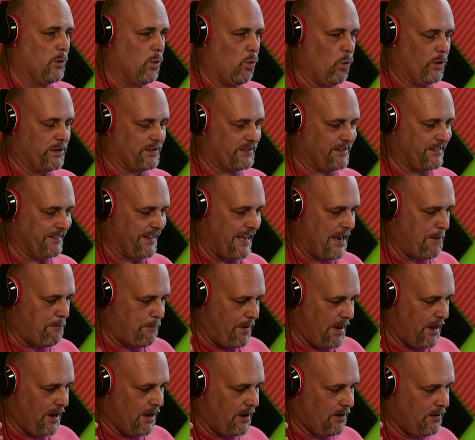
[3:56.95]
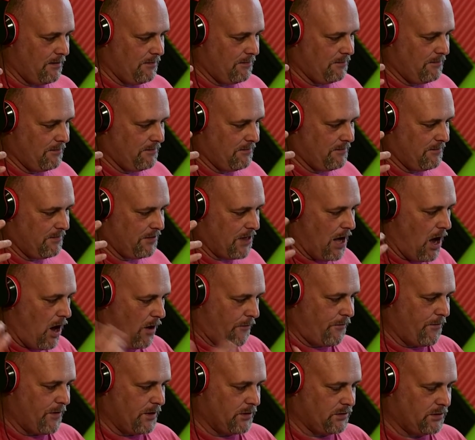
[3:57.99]
was leaping the
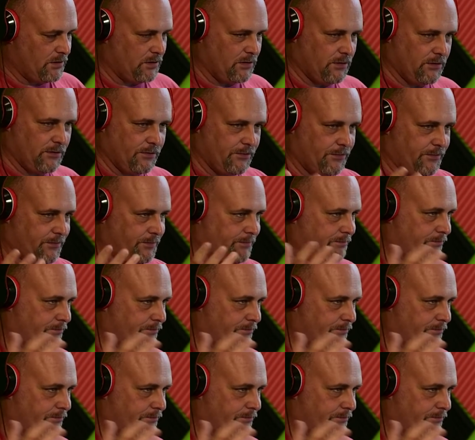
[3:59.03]
offensive